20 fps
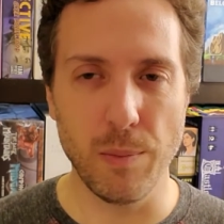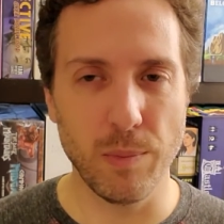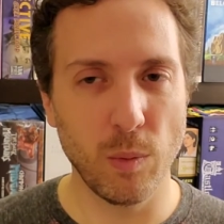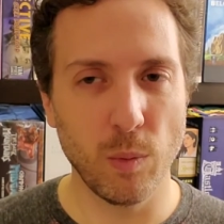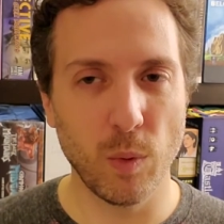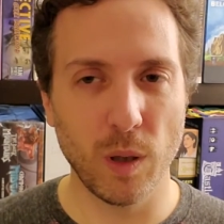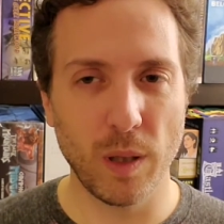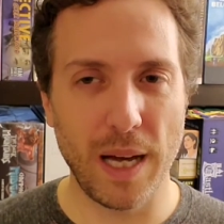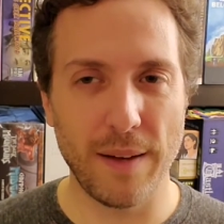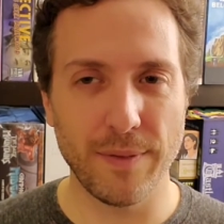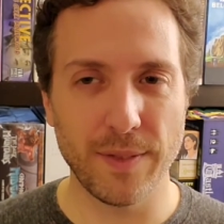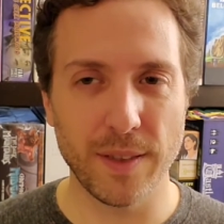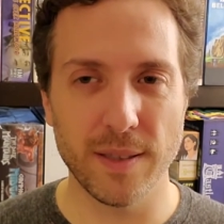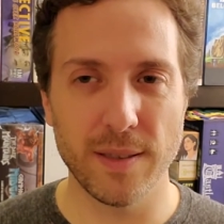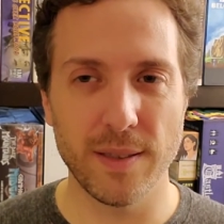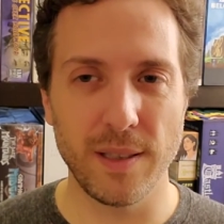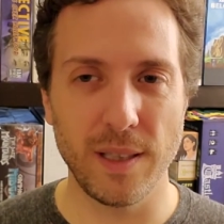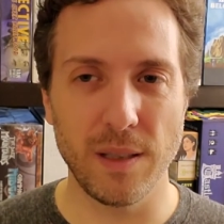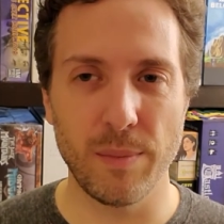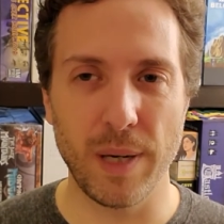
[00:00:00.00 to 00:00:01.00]
but we'll have to
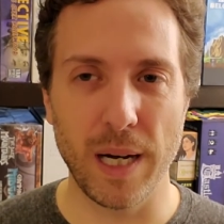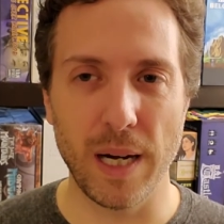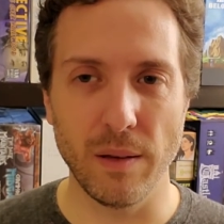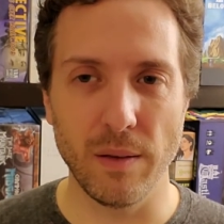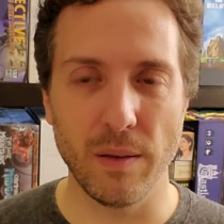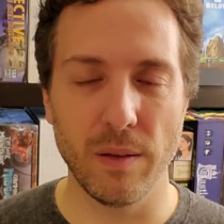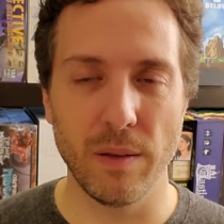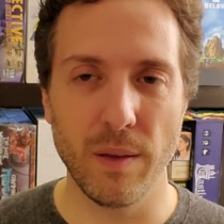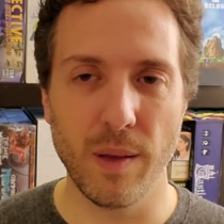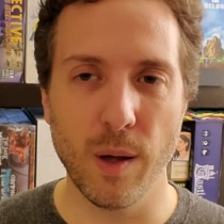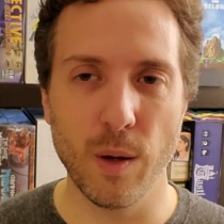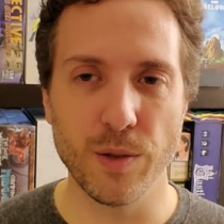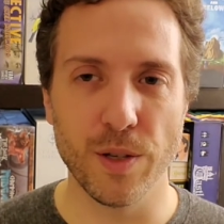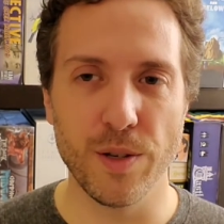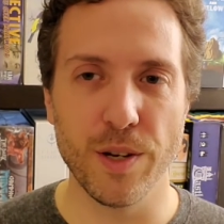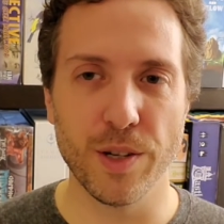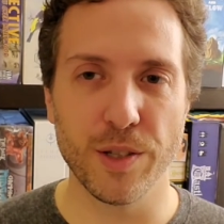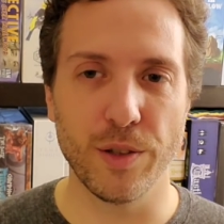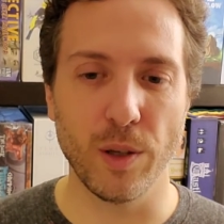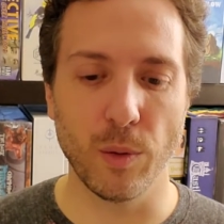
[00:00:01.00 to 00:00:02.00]
see about those
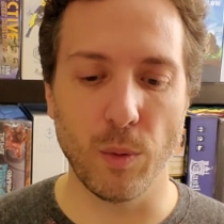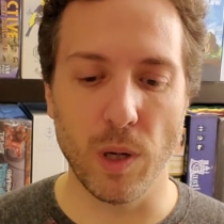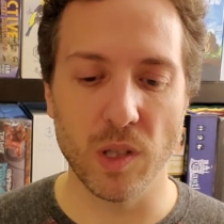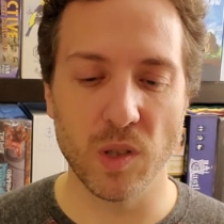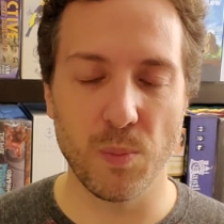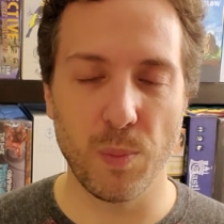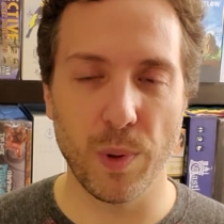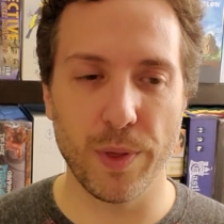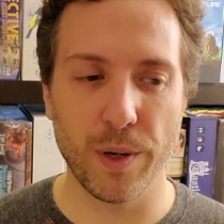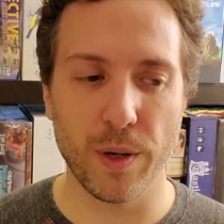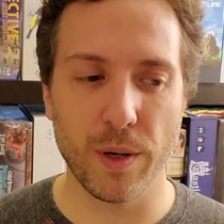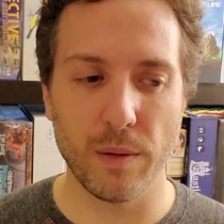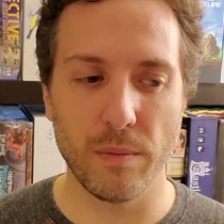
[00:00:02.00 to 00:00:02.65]
additional ones. But there